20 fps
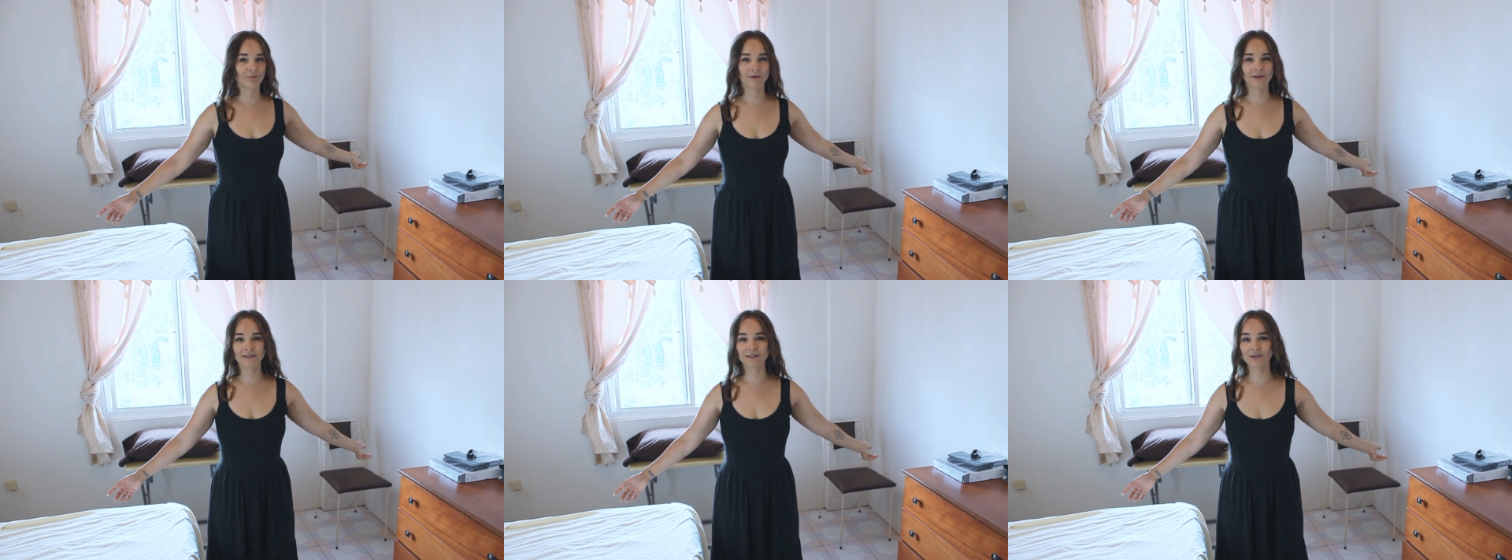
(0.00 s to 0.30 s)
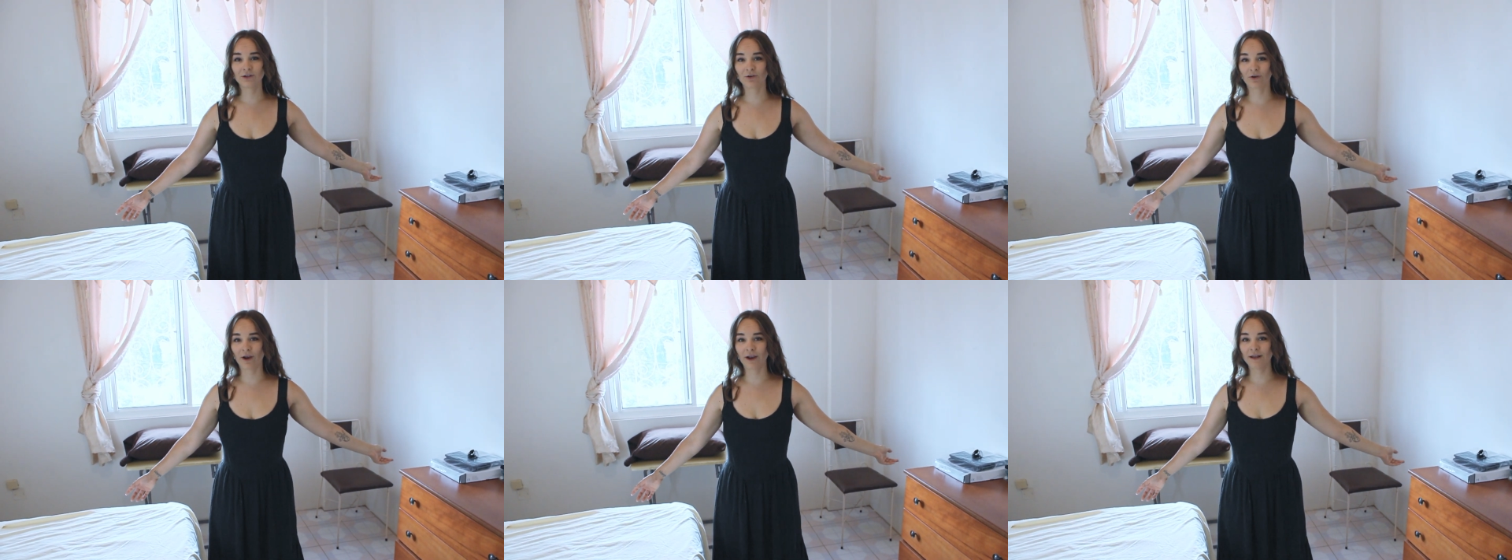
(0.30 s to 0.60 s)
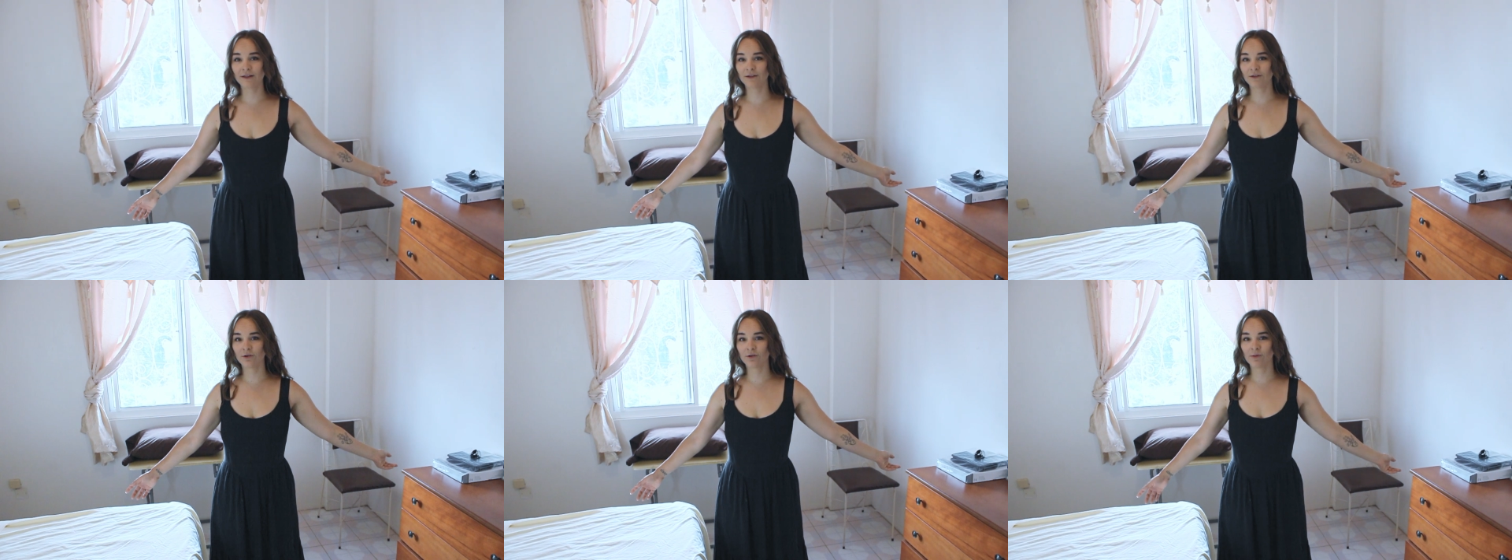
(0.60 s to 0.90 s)
it's a
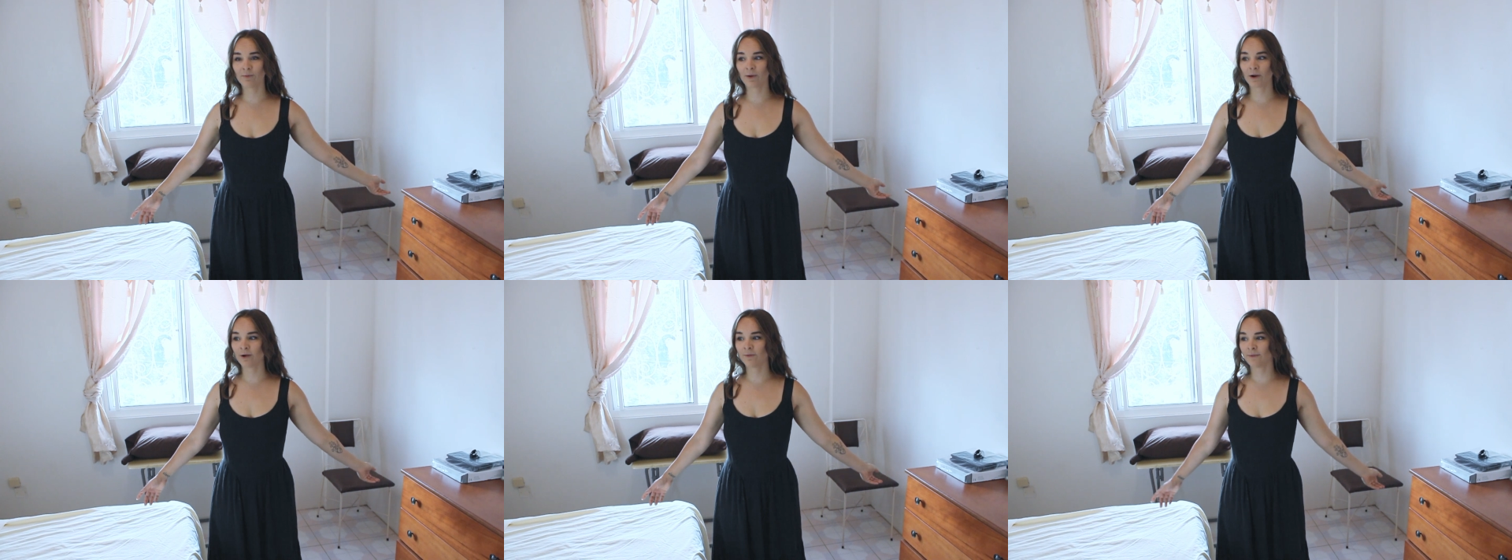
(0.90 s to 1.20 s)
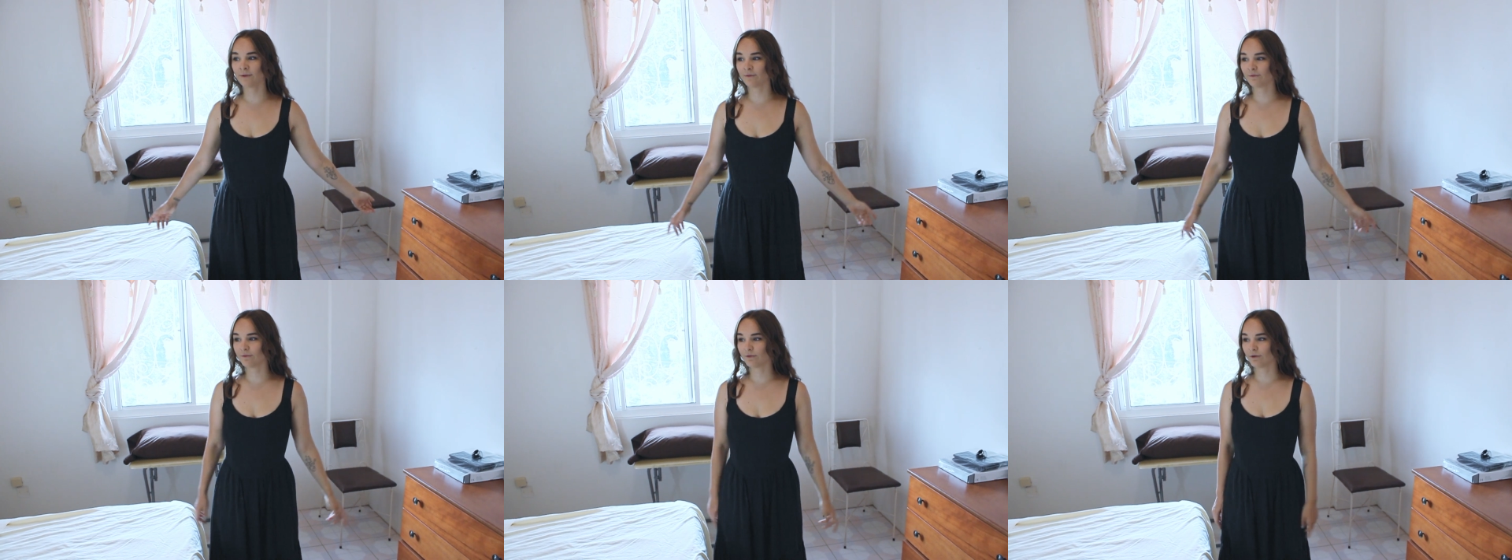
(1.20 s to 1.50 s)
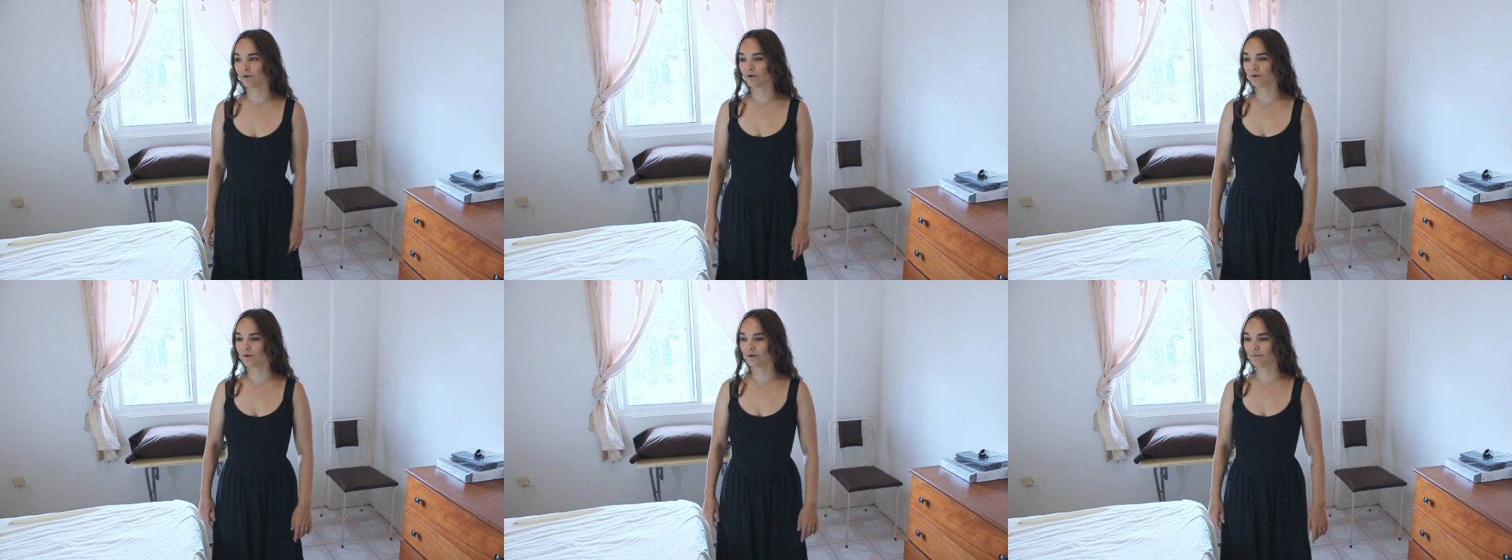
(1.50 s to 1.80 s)
great little apartment
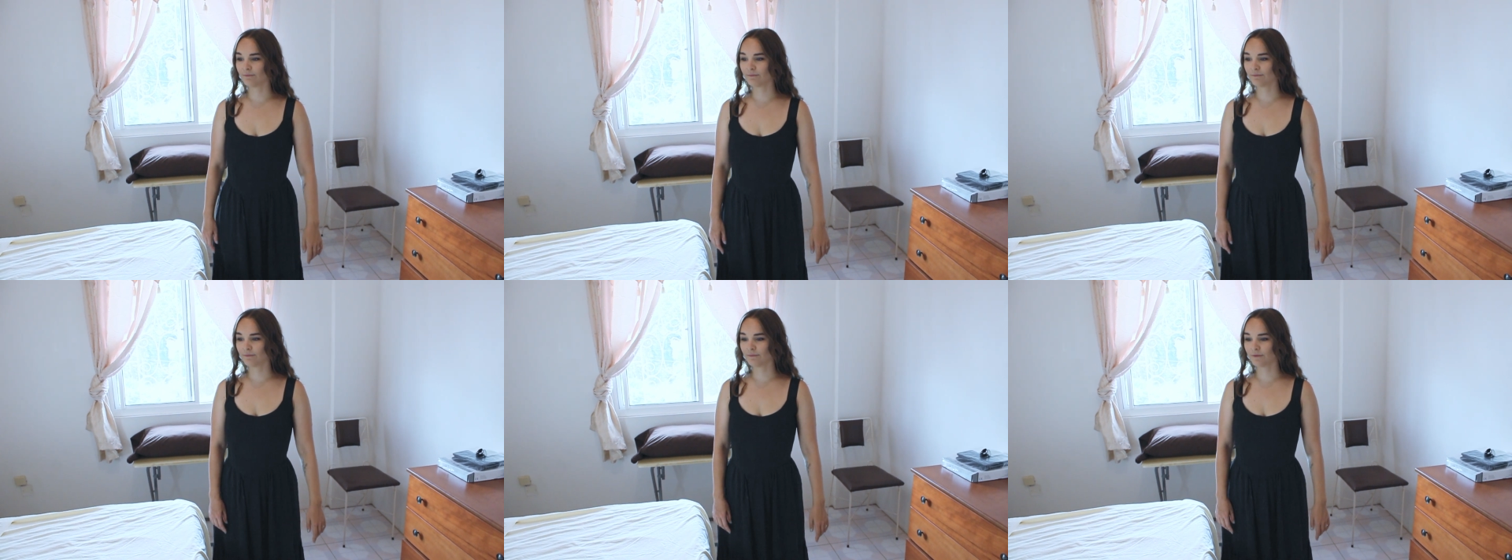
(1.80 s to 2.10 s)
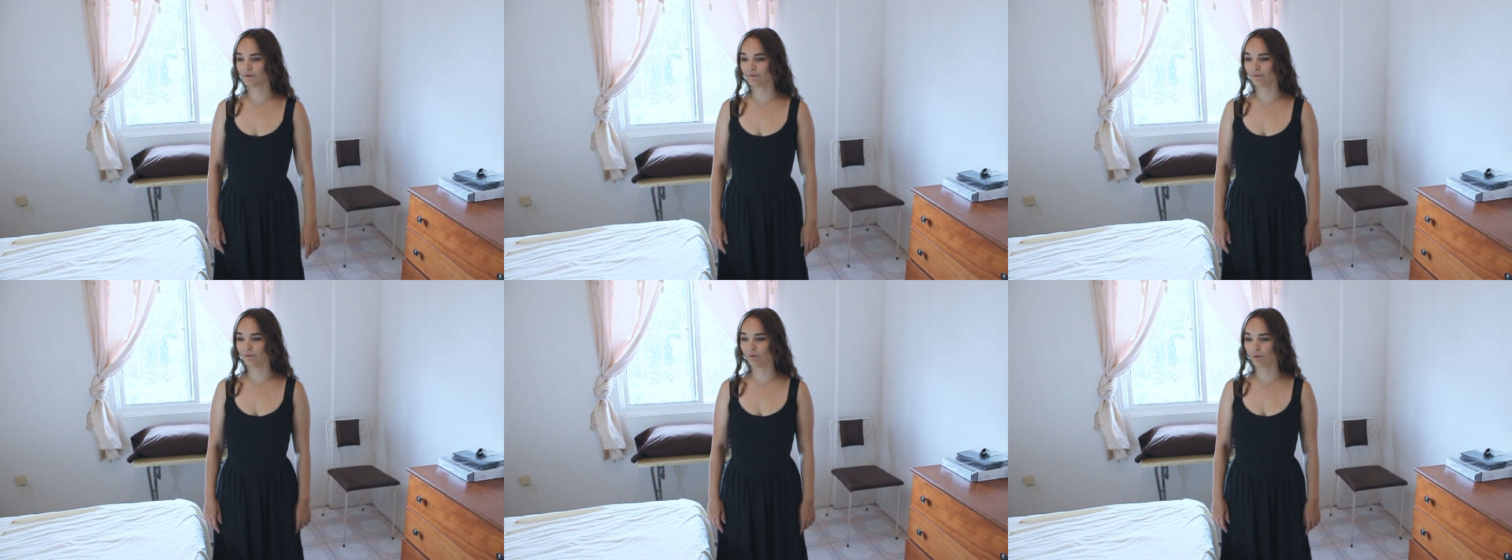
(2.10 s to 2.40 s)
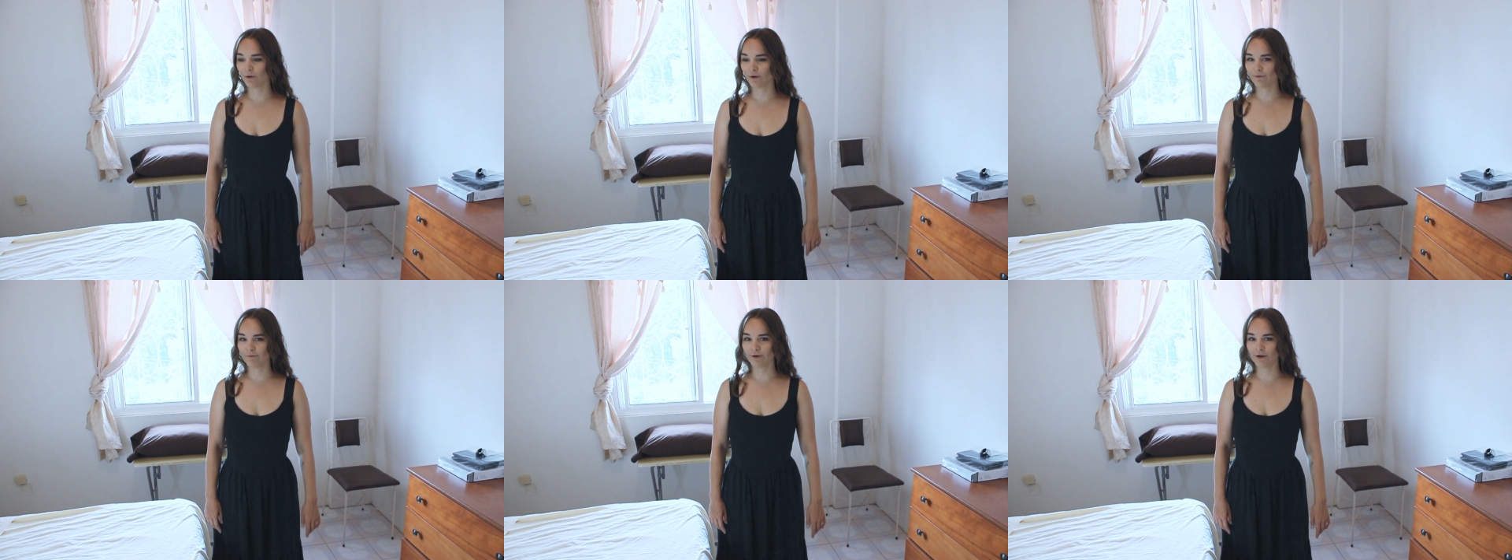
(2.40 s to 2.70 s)
for the
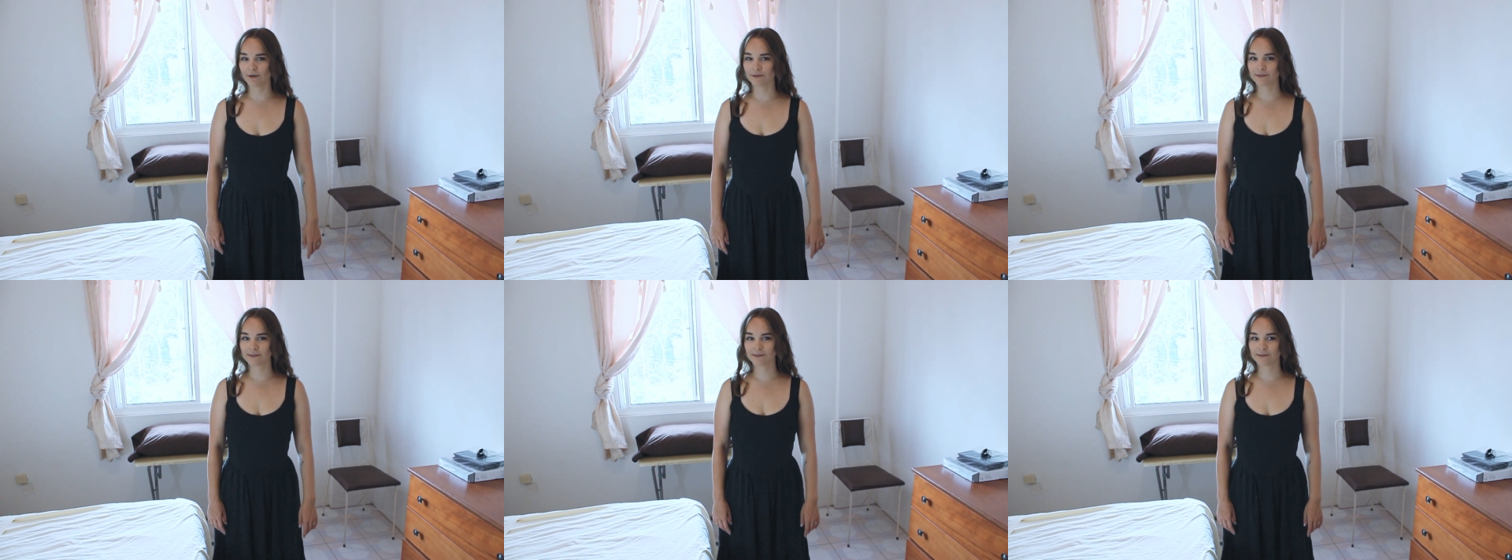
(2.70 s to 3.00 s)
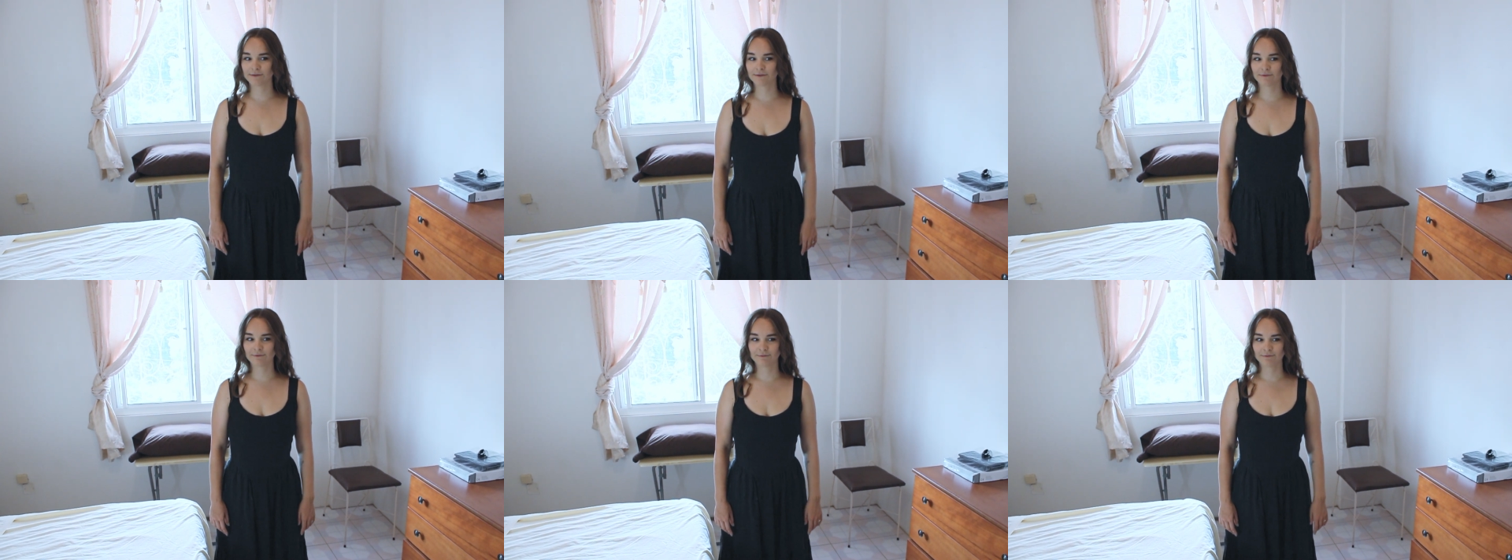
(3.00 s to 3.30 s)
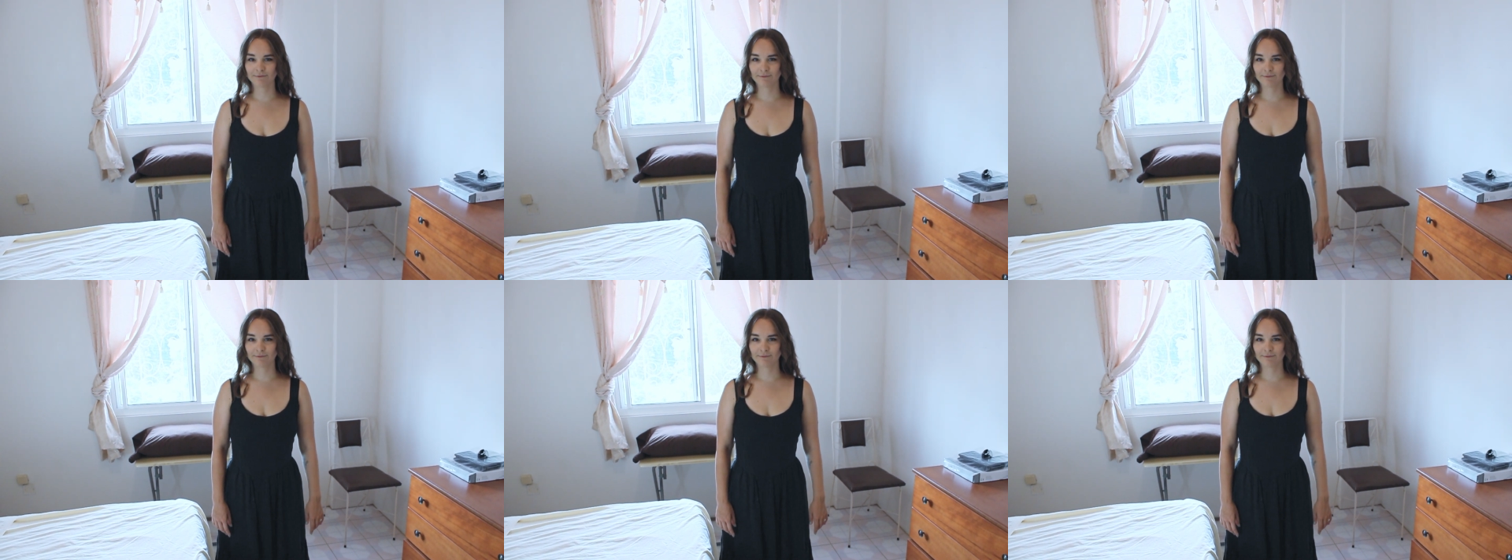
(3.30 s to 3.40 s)
four of us,